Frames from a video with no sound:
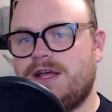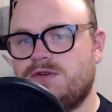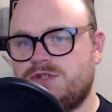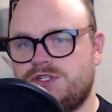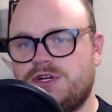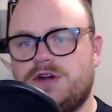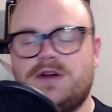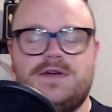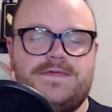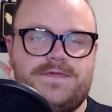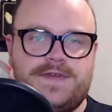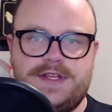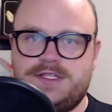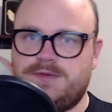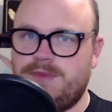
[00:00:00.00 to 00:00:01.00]
shirt
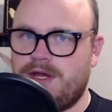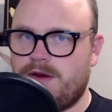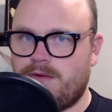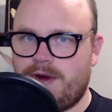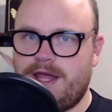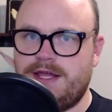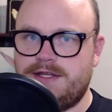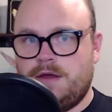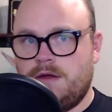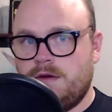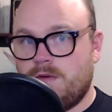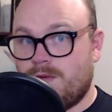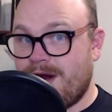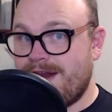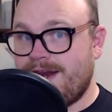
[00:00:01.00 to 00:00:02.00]
fits me great.
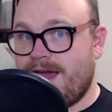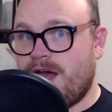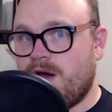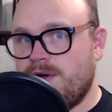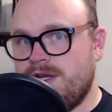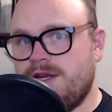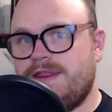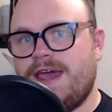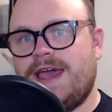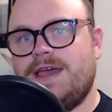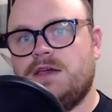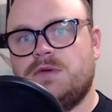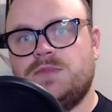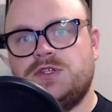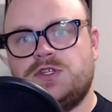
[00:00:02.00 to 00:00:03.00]
Right now, Into the
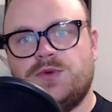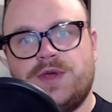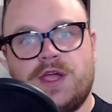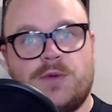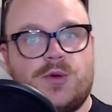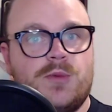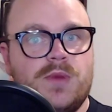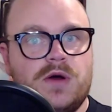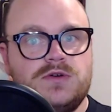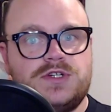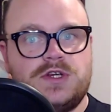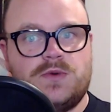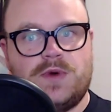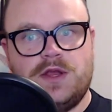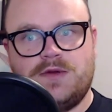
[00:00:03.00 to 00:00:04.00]
AM is doing a
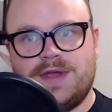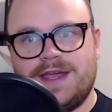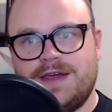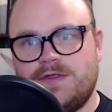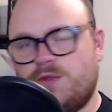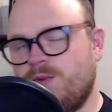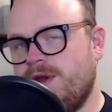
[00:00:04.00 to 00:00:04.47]
promotion where you can get 3